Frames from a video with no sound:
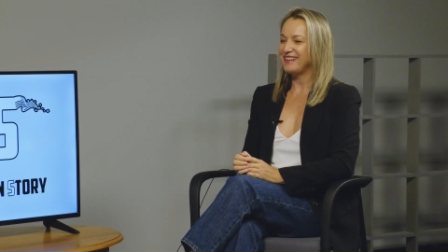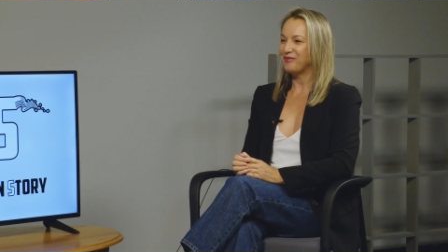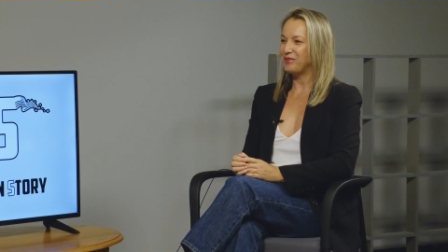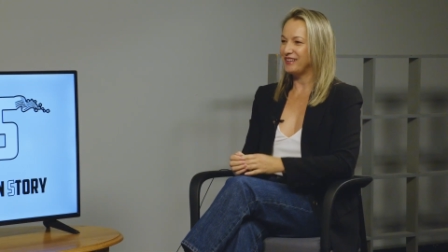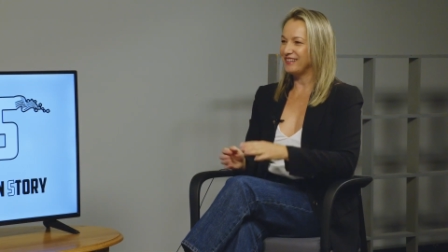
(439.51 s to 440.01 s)

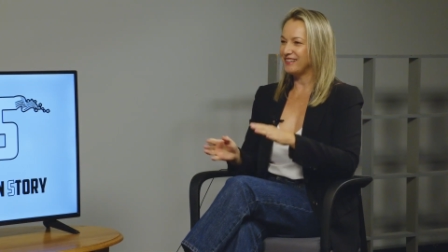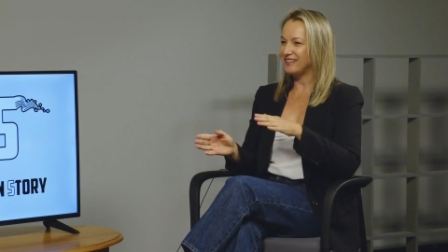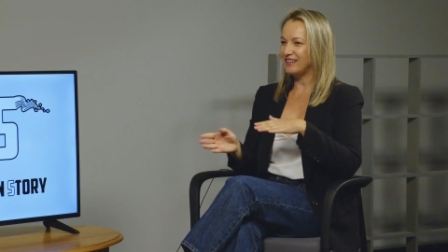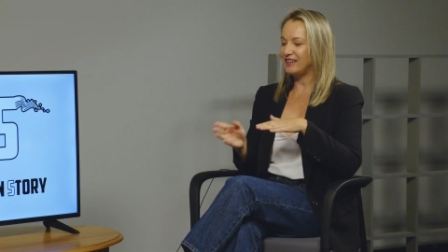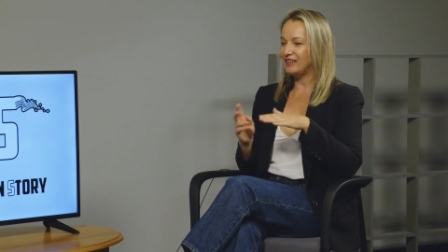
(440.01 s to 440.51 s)
But it's
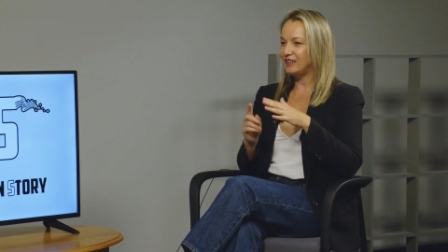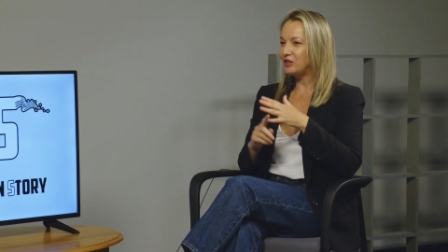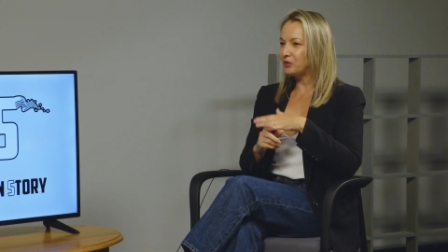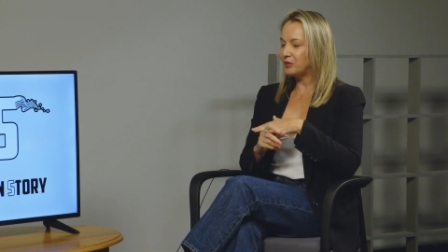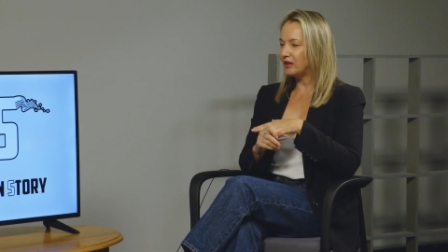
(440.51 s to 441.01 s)

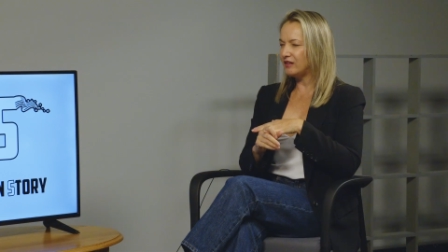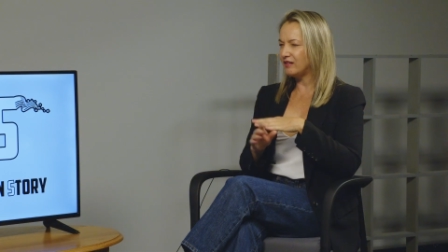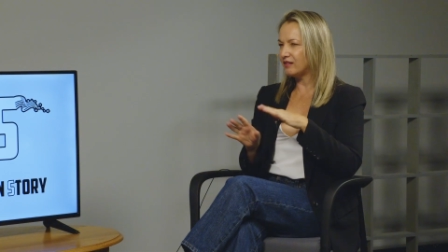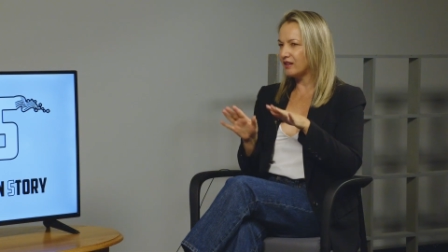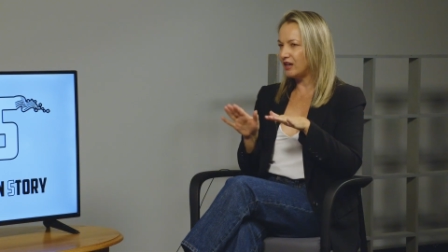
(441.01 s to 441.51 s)

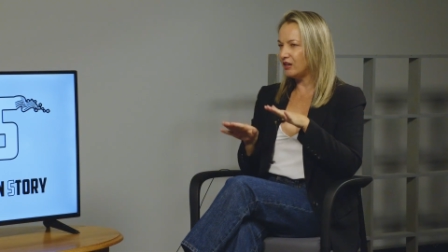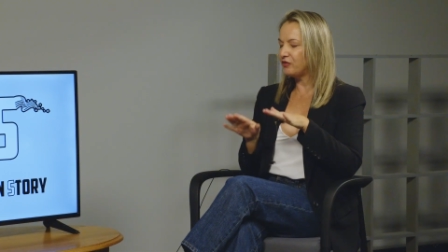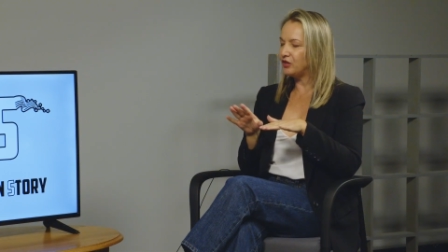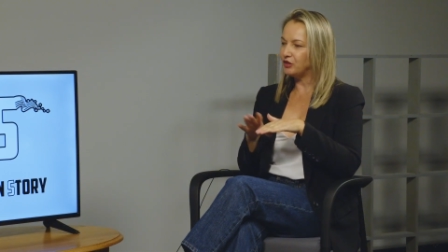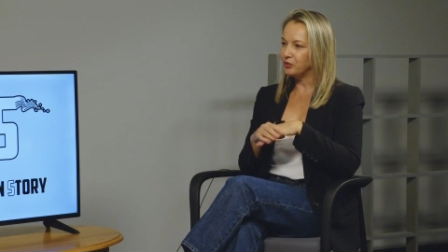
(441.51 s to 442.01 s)
it's kind
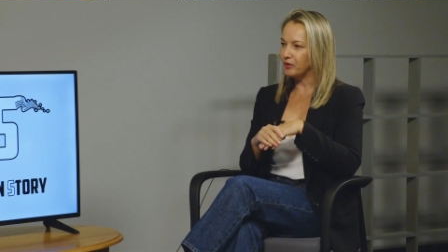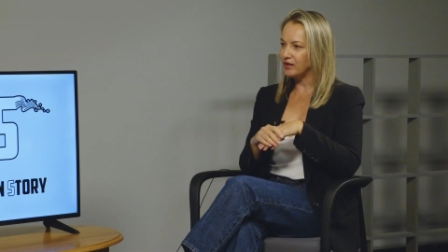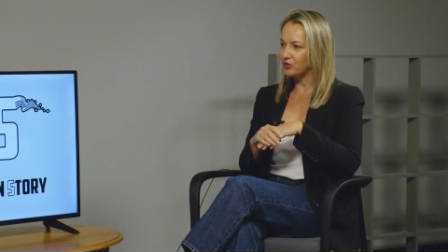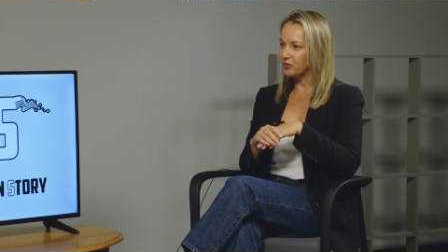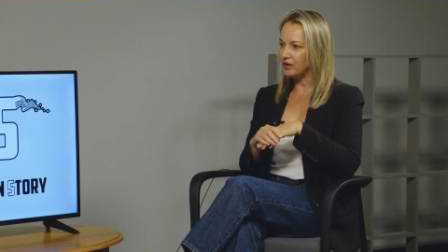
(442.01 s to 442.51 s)
of new
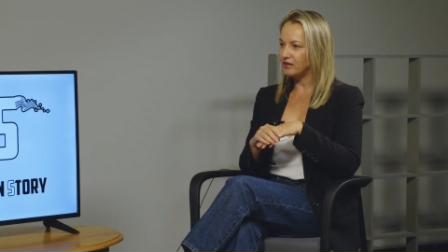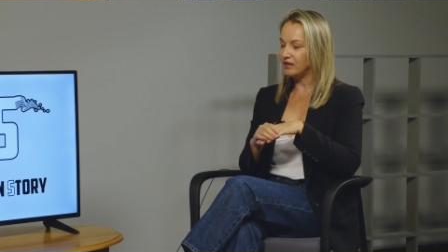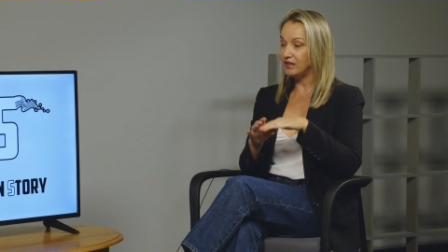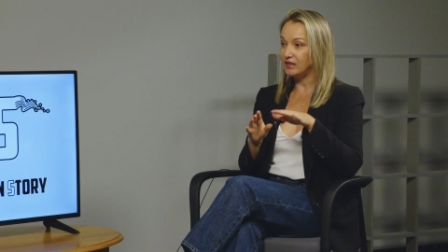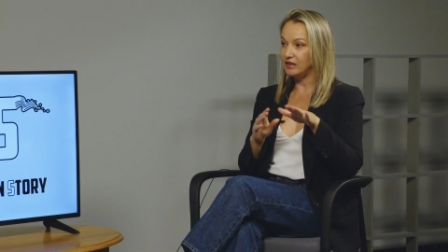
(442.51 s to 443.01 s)
restaurant
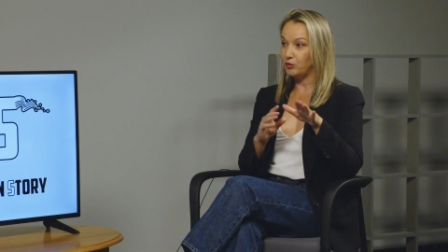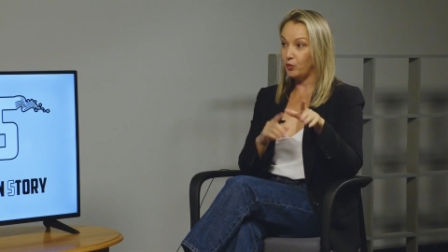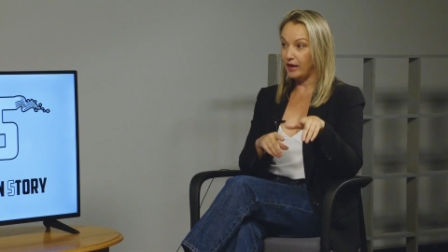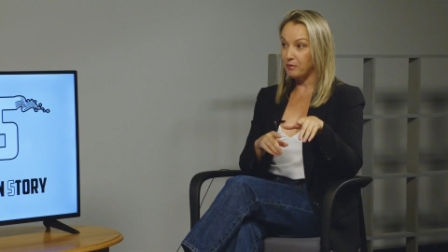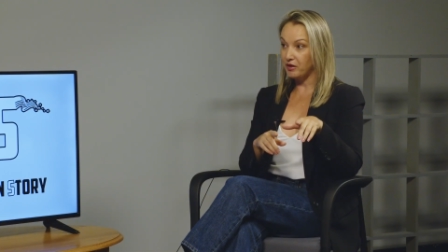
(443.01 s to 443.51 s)
in
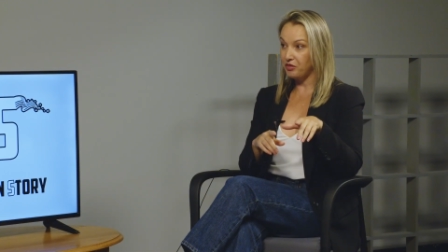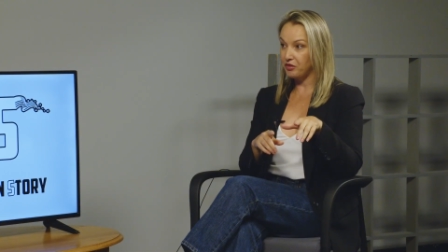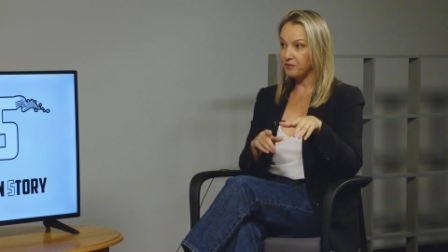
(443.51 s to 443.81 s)
Weymouth.